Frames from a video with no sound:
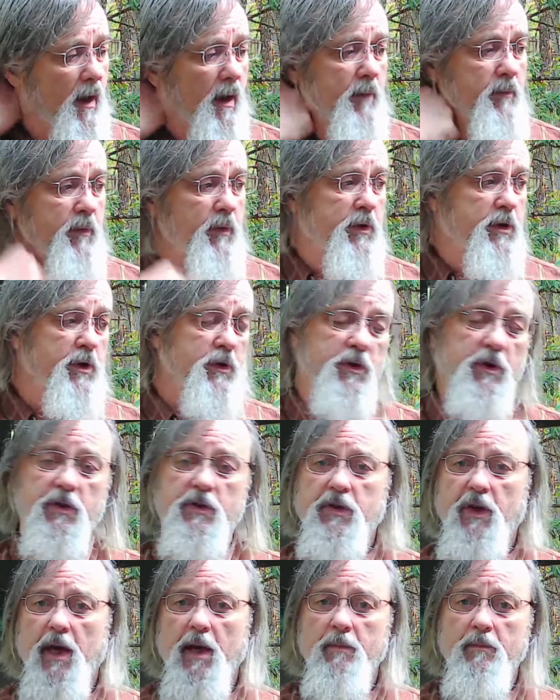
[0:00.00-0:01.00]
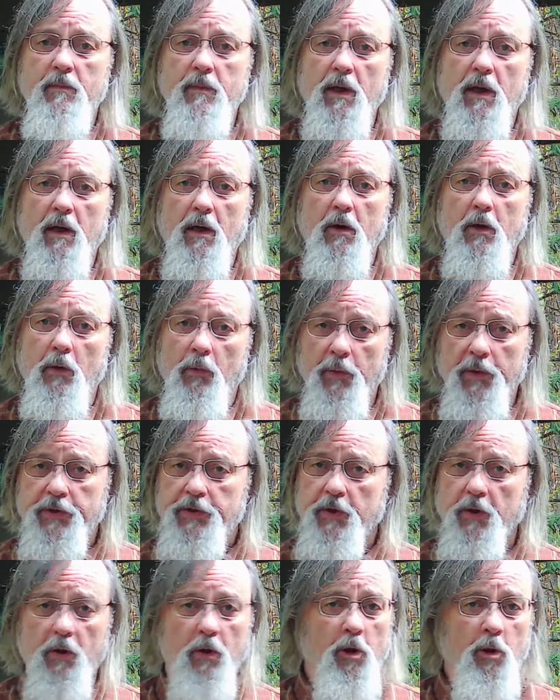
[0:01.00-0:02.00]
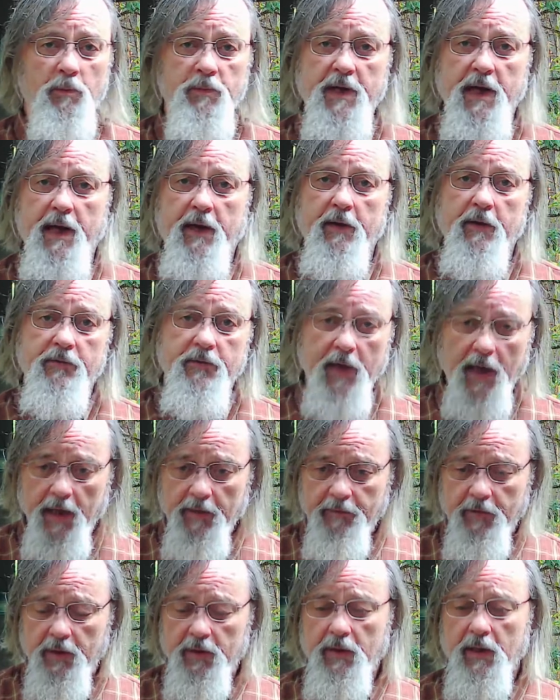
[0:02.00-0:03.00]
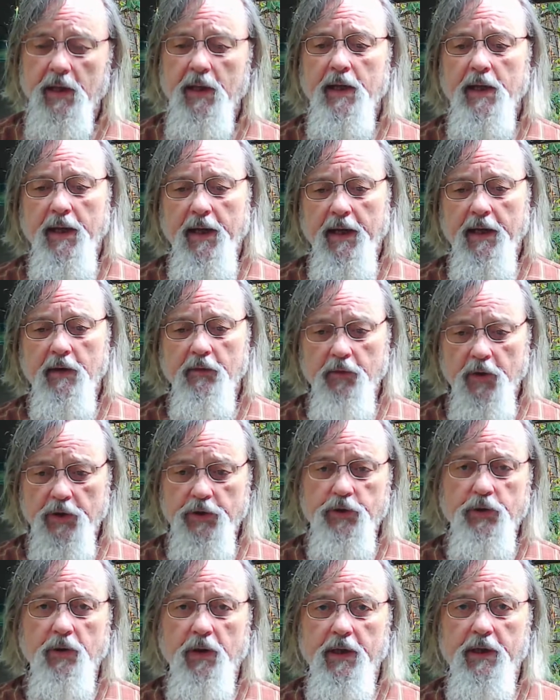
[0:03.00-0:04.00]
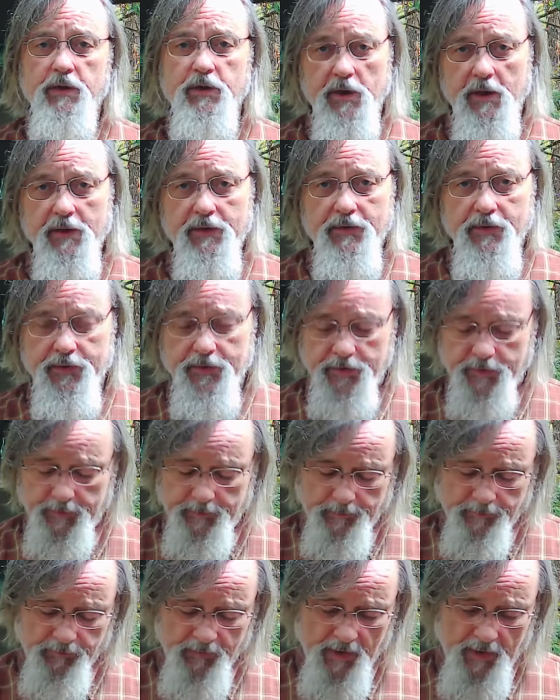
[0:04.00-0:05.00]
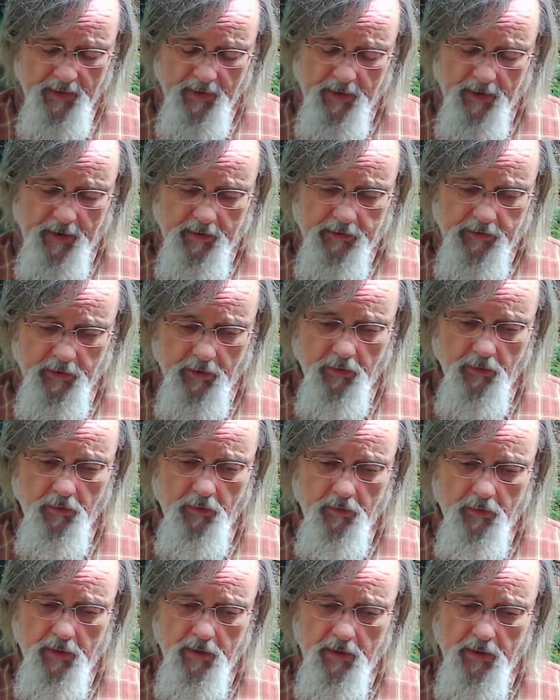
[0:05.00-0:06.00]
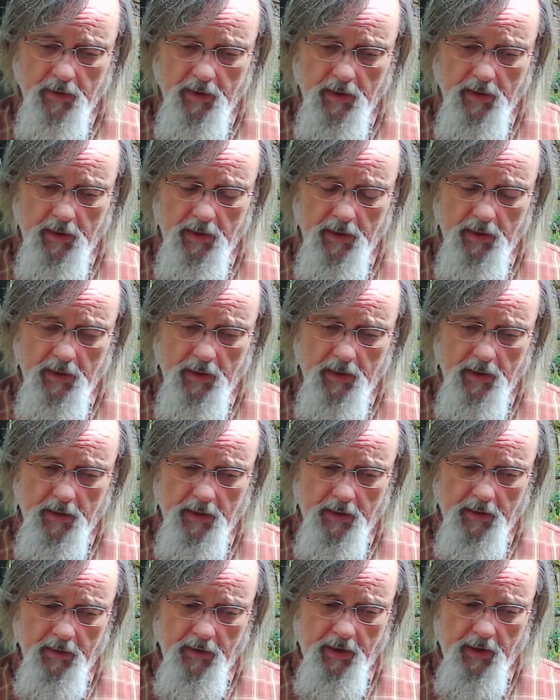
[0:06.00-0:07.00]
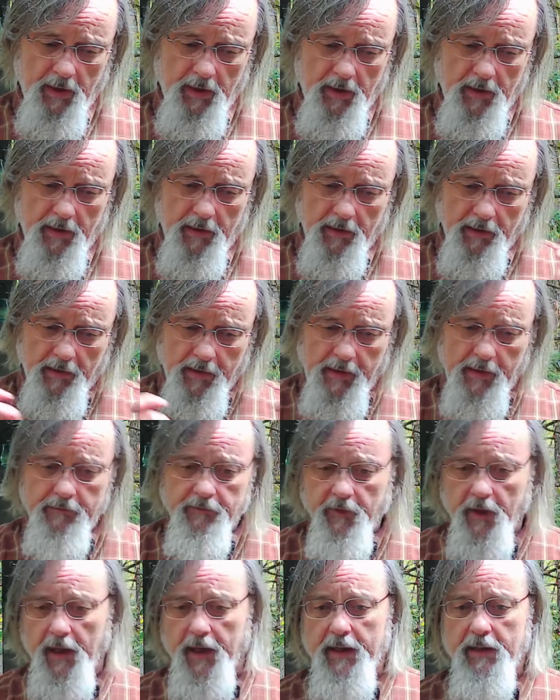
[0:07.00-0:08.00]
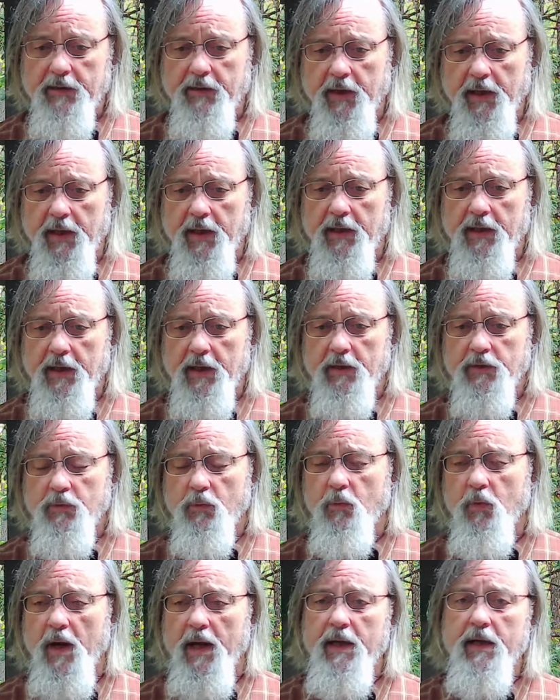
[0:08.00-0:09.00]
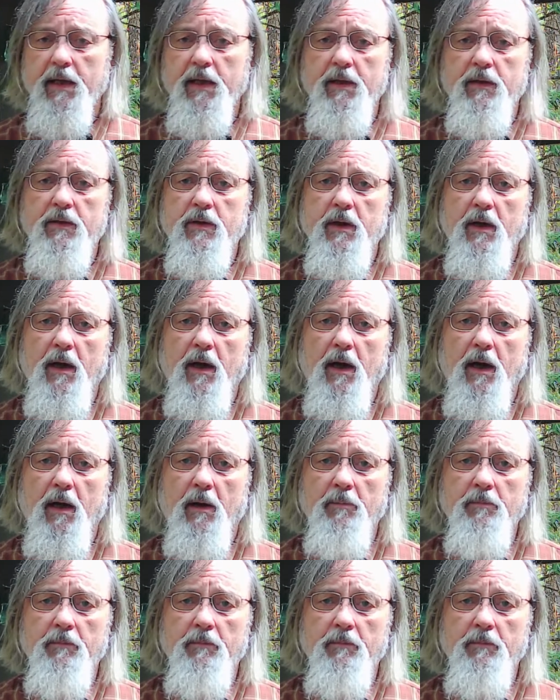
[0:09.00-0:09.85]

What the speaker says: which is the same original hometown of David and eventually Jesus. So the Levite then, he's waited 4